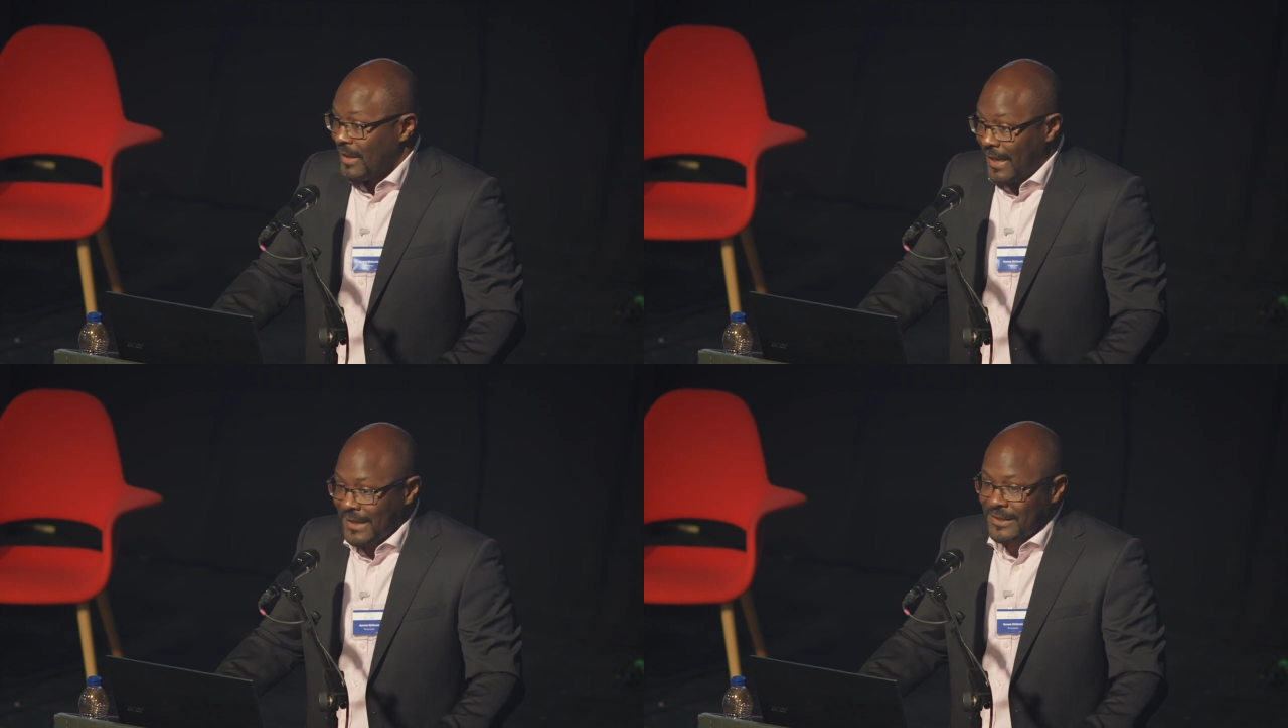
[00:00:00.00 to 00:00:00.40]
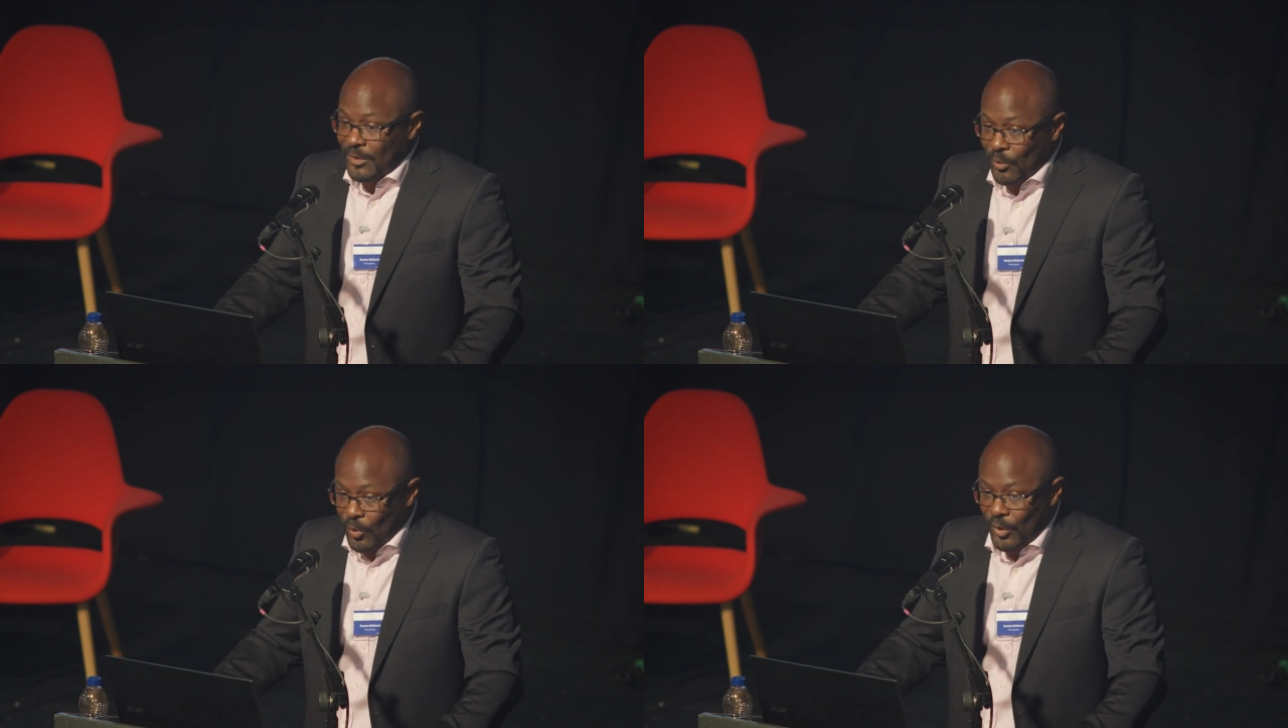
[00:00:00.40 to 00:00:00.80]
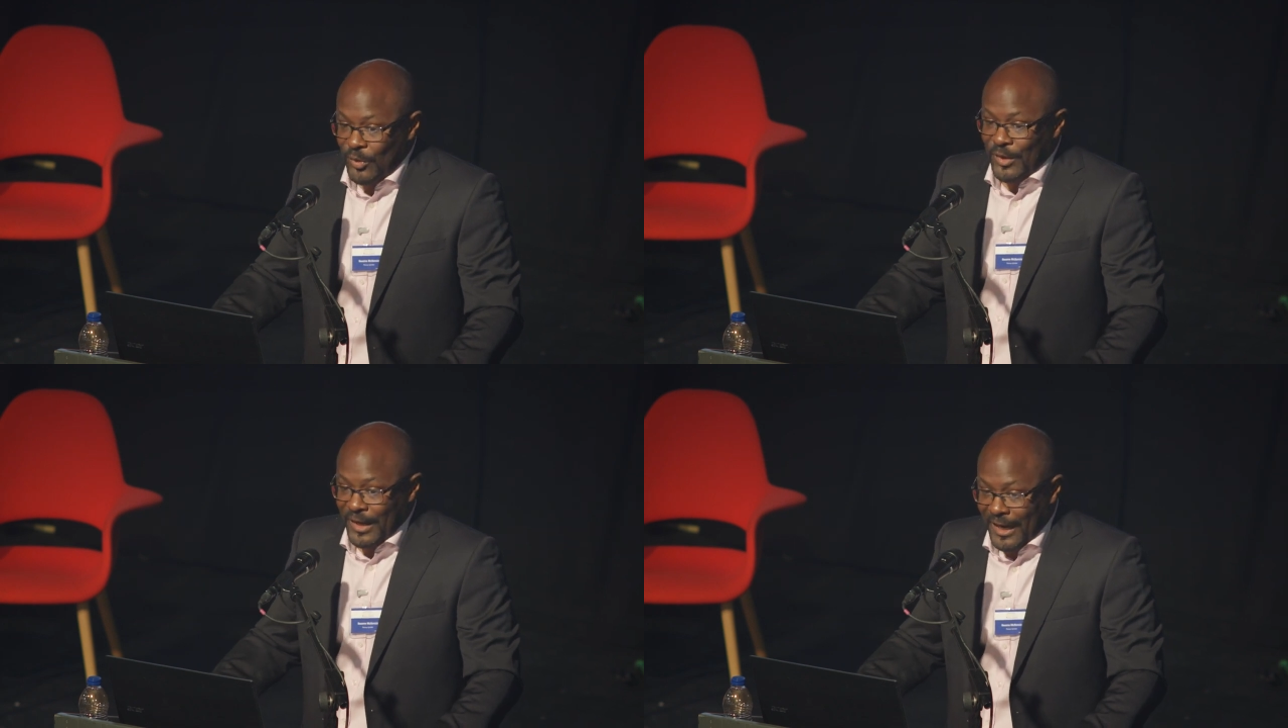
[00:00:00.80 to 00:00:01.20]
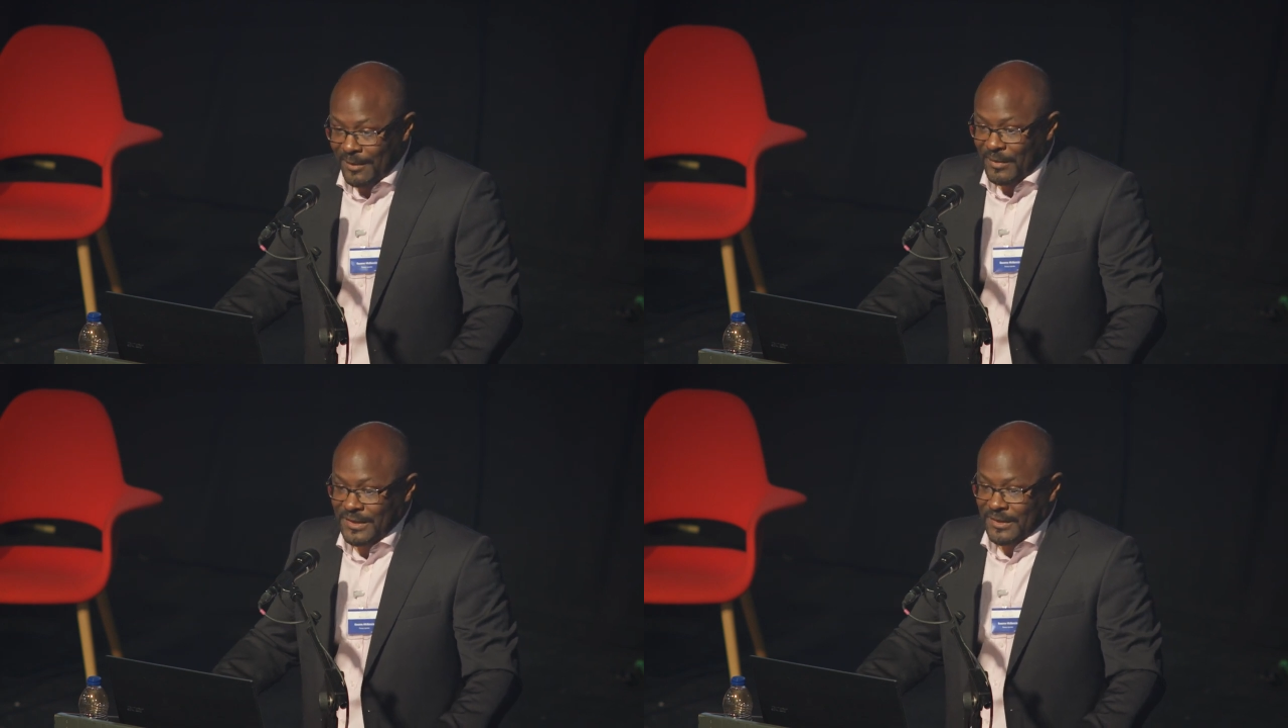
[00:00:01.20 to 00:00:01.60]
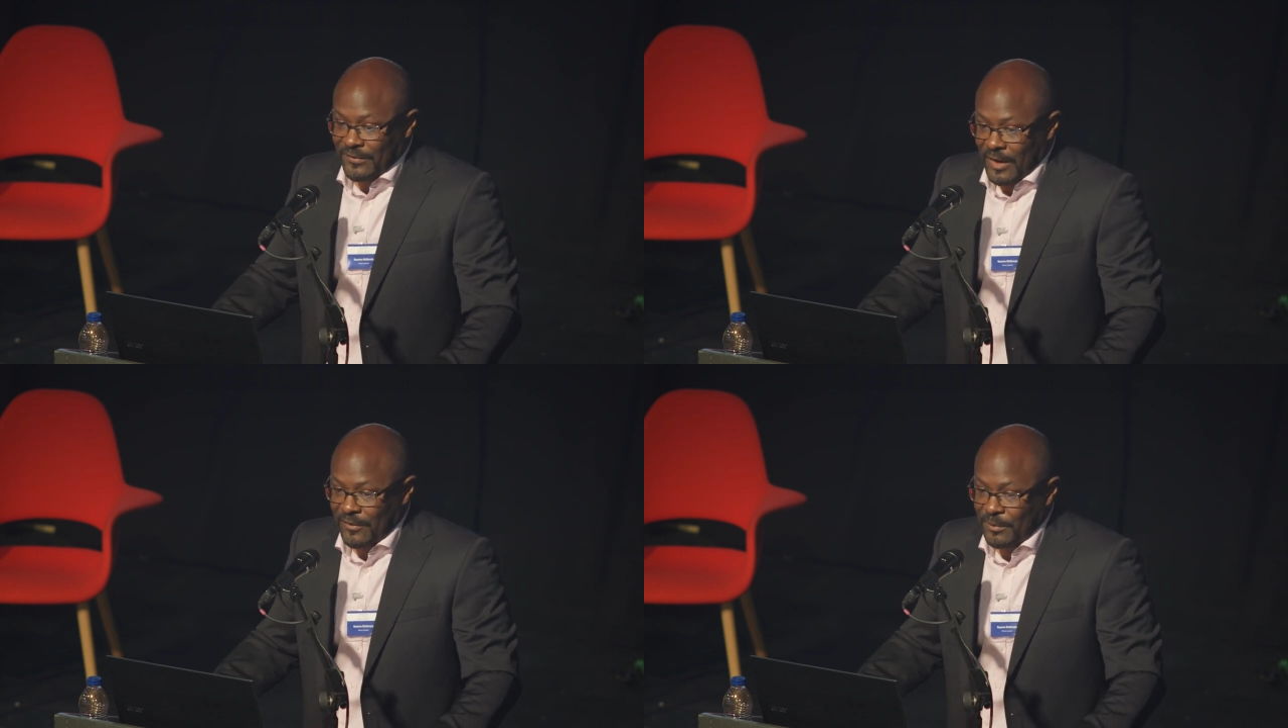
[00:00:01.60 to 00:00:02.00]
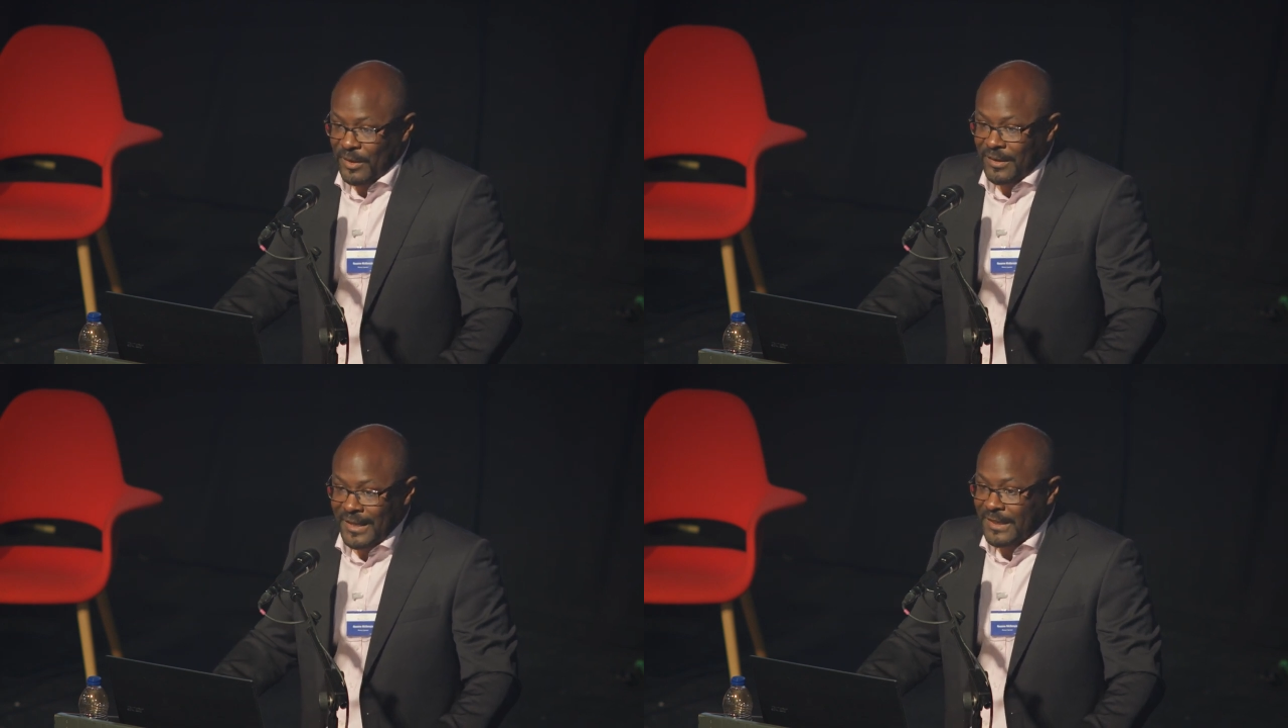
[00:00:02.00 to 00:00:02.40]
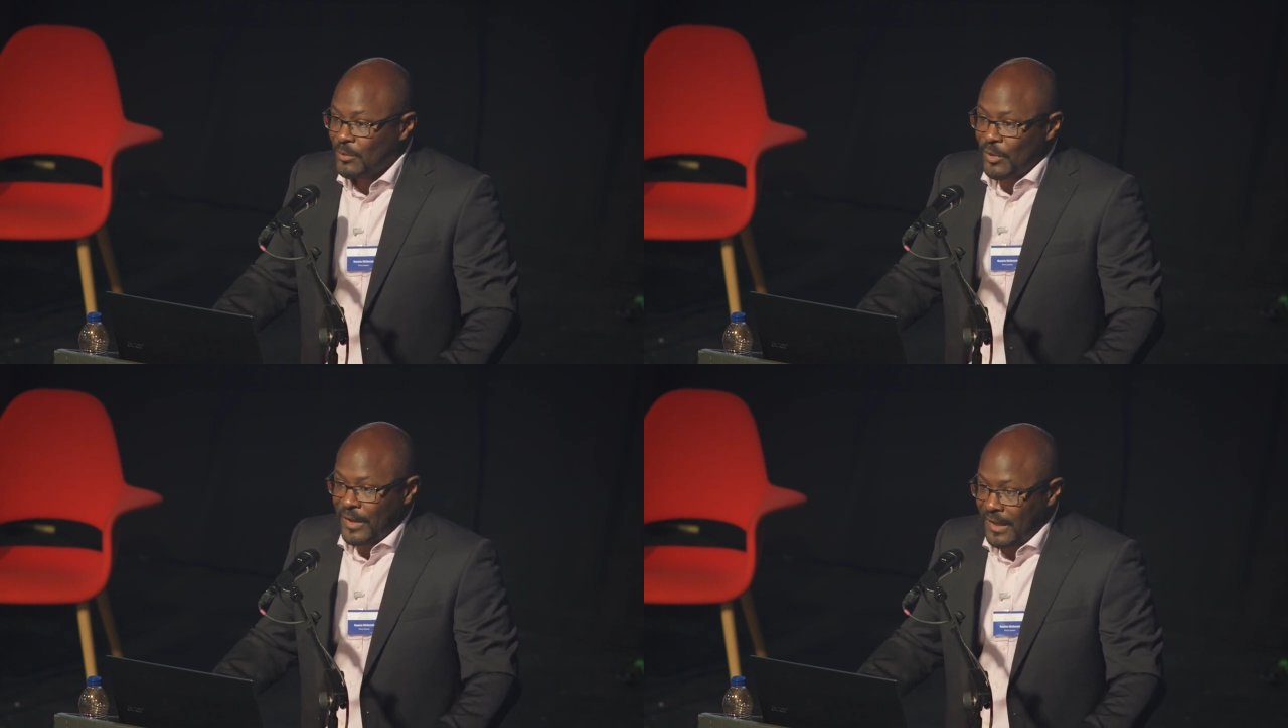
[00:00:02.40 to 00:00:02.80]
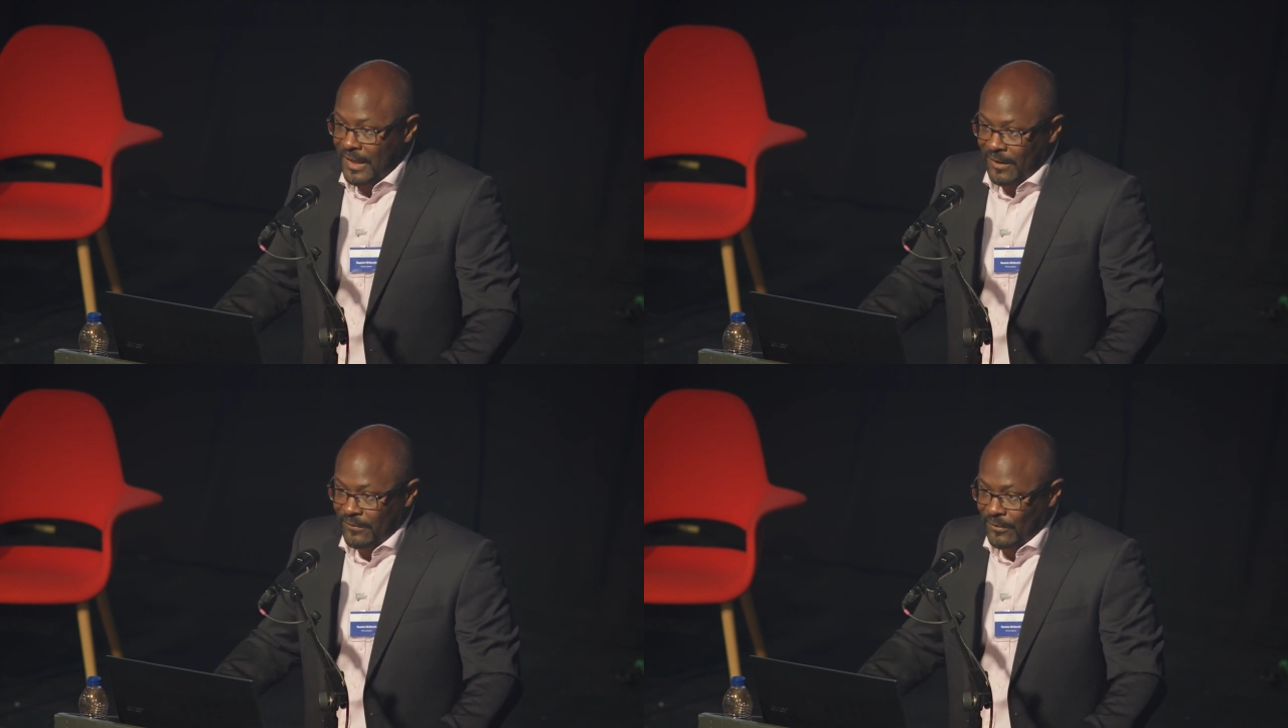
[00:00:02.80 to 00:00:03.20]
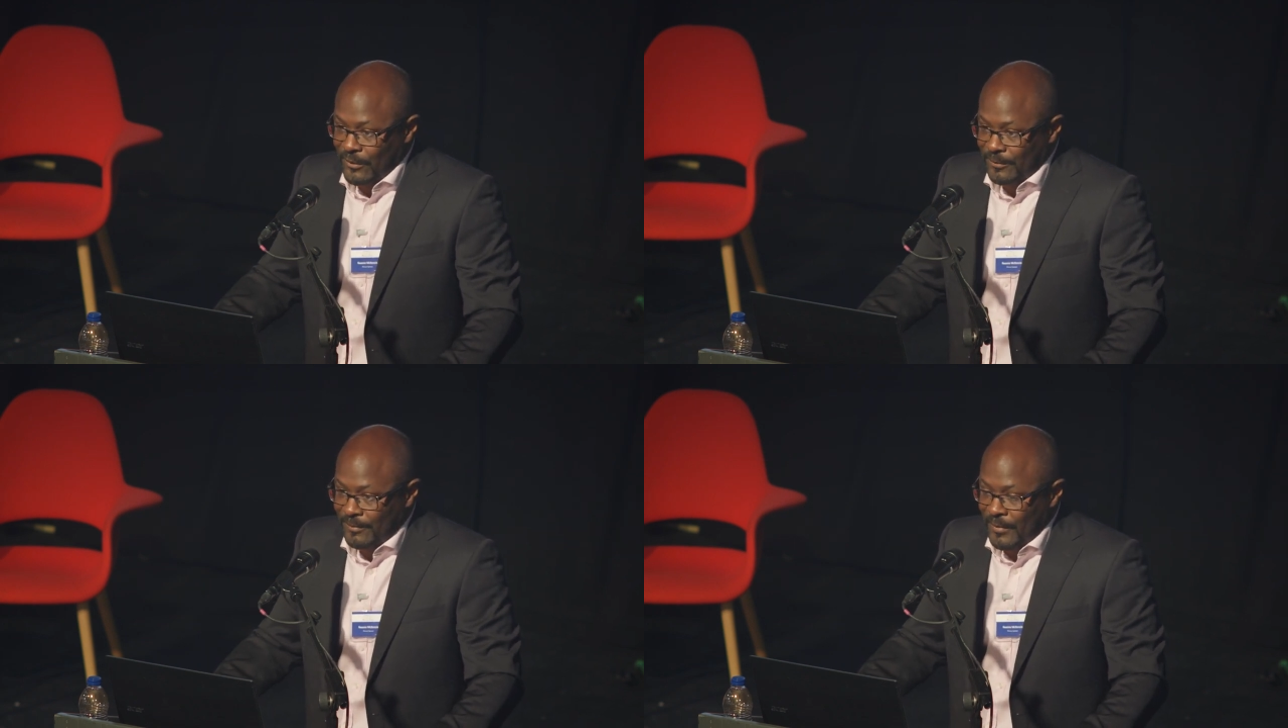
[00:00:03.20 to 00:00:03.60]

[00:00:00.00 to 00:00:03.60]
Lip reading: That's what the aim is of government. That's what they're there for.